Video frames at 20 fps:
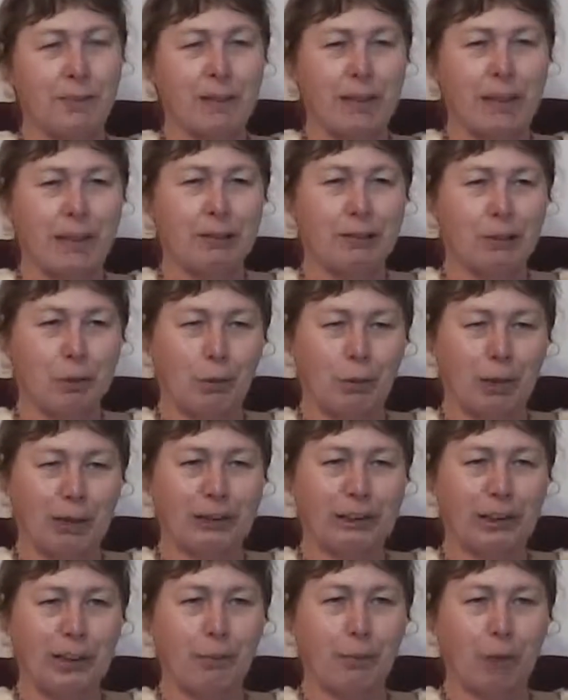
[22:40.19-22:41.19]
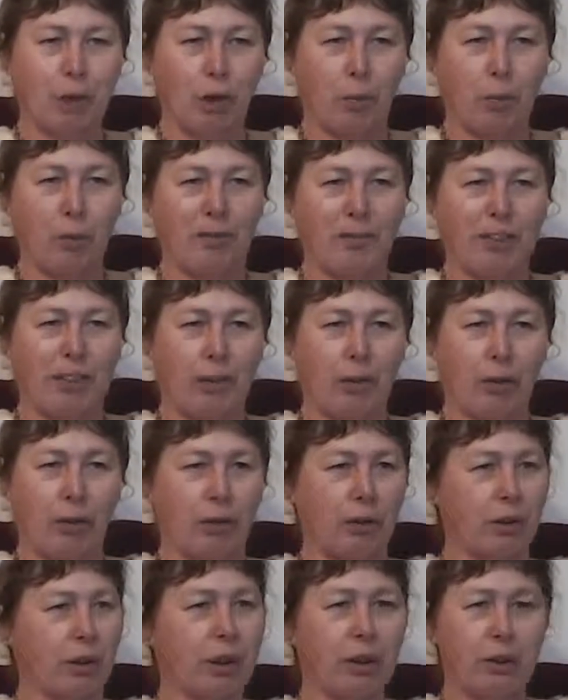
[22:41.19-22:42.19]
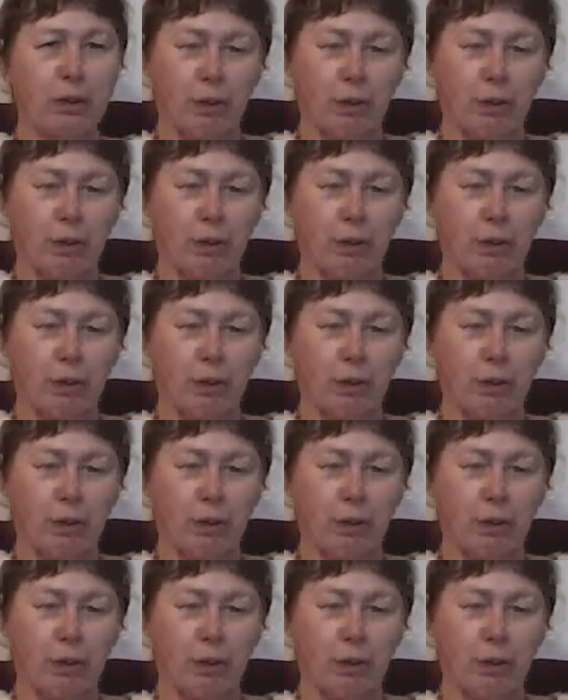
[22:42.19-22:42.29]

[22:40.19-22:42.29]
and you're required to keep a copy of that log